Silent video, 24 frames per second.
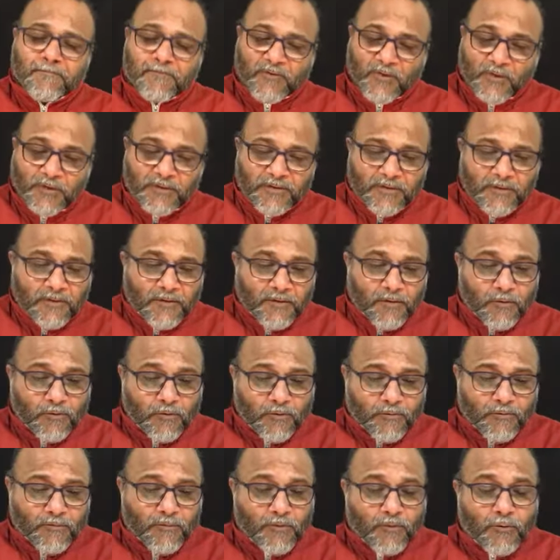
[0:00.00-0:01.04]
So in
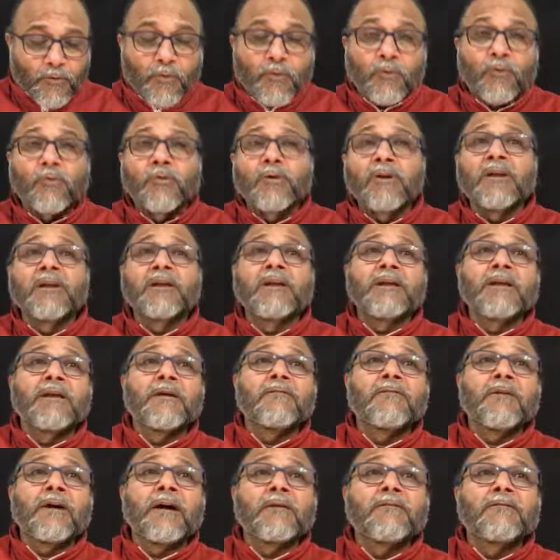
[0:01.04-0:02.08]
the
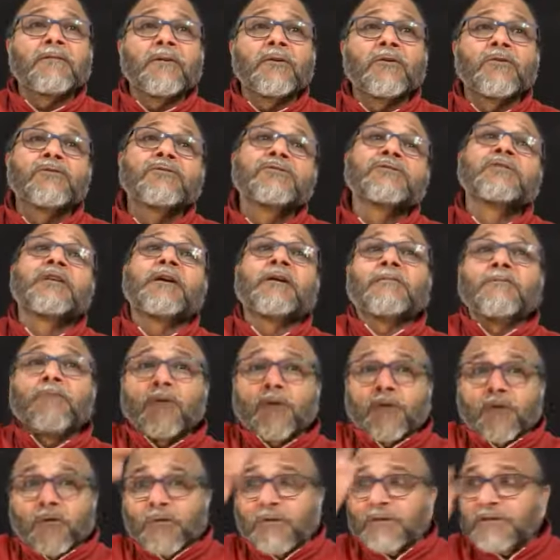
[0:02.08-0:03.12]
Kundalini fellows, they
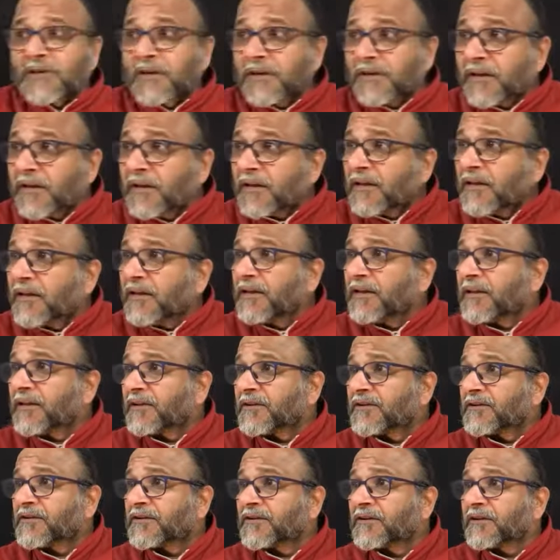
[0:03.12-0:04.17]
follow a certain
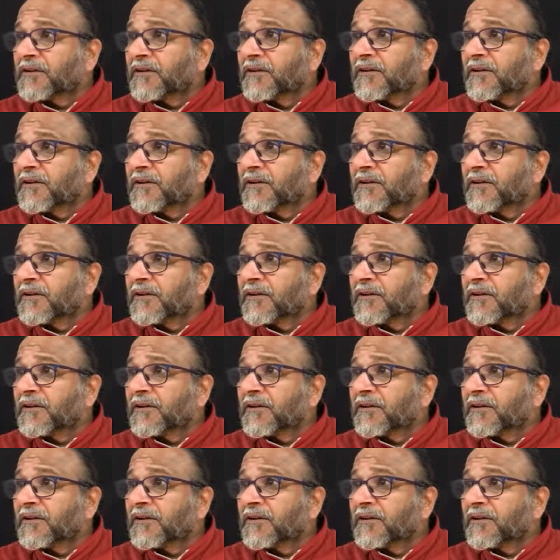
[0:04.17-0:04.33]
lineage.